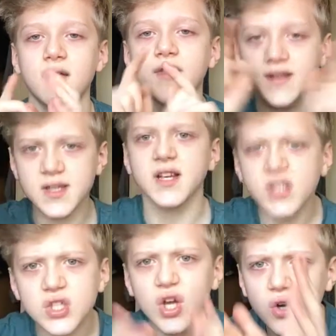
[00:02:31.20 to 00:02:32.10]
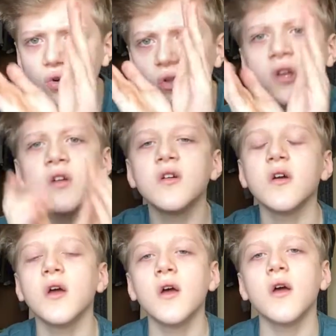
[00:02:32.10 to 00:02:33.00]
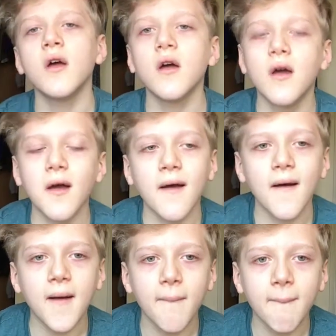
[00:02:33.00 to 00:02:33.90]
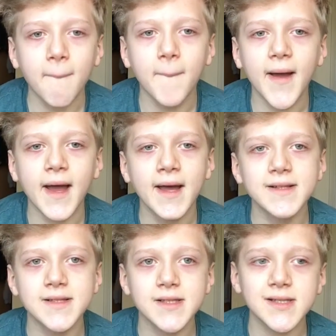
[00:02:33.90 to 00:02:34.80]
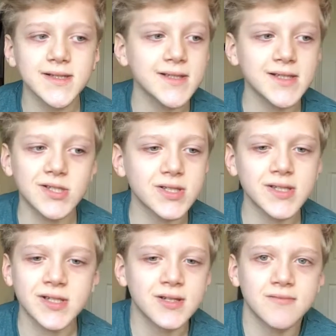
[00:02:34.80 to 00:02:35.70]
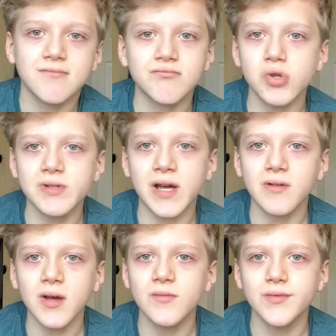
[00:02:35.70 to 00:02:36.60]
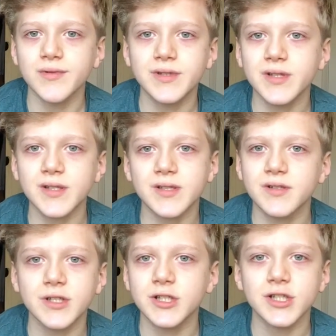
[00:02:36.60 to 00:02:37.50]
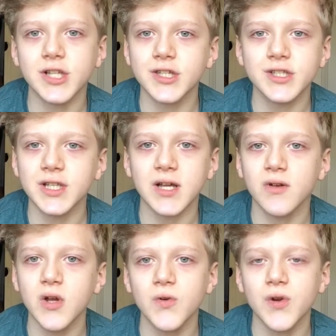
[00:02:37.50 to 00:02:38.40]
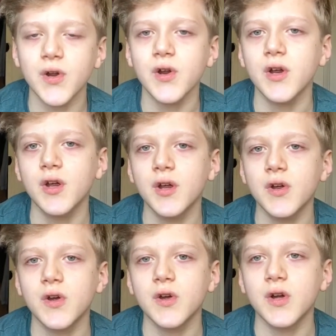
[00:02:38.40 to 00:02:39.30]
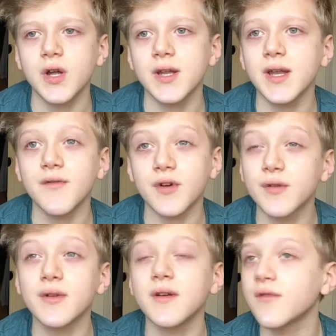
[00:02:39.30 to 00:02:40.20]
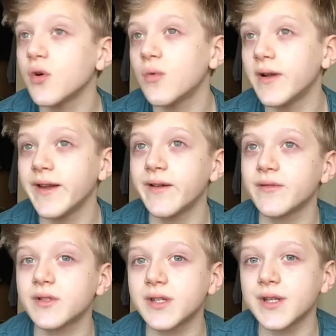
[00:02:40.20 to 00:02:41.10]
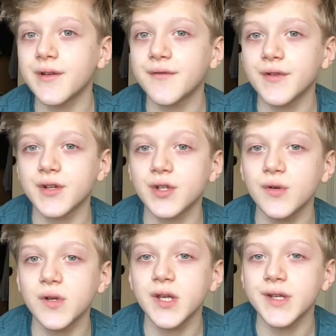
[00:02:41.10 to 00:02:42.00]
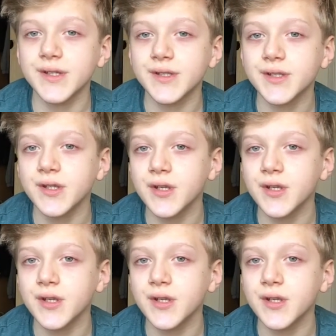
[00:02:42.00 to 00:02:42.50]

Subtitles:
There's like a circle, you know. And it's just won't download. It just doesn't download. It never. I've got one that was sitting there for 2 years.